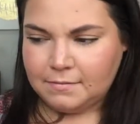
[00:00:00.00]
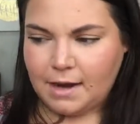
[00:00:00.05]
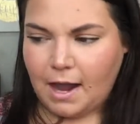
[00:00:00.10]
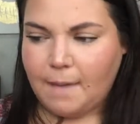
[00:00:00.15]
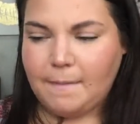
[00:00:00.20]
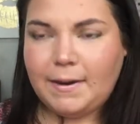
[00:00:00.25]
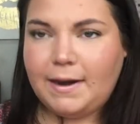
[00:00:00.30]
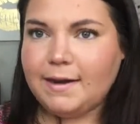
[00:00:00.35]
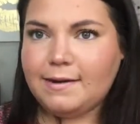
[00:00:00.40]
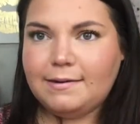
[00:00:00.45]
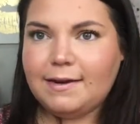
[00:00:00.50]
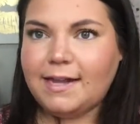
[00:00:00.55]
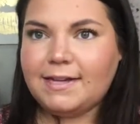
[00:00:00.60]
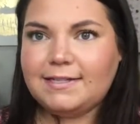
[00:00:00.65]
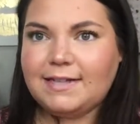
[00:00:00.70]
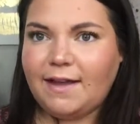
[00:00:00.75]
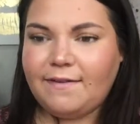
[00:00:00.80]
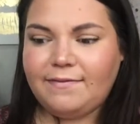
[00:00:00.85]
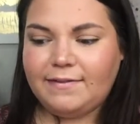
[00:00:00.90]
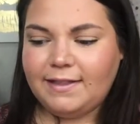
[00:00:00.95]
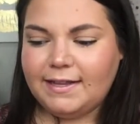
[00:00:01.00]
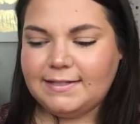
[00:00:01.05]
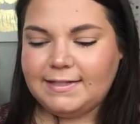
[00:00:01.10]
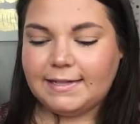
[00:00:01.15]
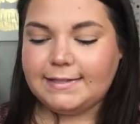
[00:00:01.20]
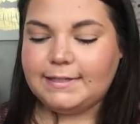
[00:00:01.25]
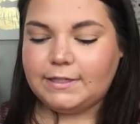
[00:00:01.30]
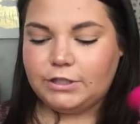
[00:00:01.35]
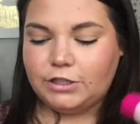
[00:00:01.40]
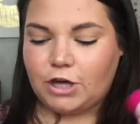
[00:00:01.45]
I mean, it definitely
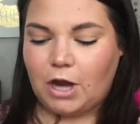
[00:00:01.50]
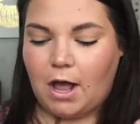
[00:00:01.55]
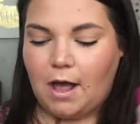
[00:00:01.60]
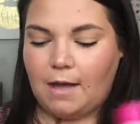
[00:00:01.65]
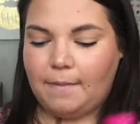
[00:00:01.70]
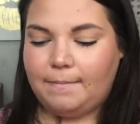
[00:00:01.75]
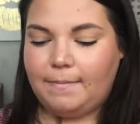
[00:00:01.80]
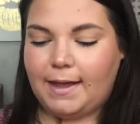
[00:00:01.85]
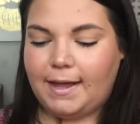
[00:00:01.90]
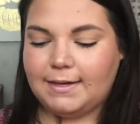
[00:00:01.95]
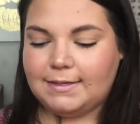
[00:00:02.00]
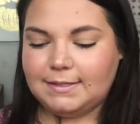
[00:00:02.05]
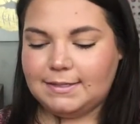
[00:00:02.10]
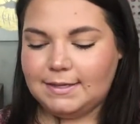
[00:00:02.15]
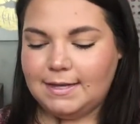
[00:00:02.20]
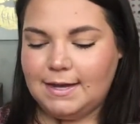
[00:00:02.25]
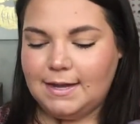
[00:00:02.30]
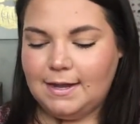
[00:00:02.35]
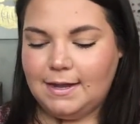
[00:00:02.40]
does the job, but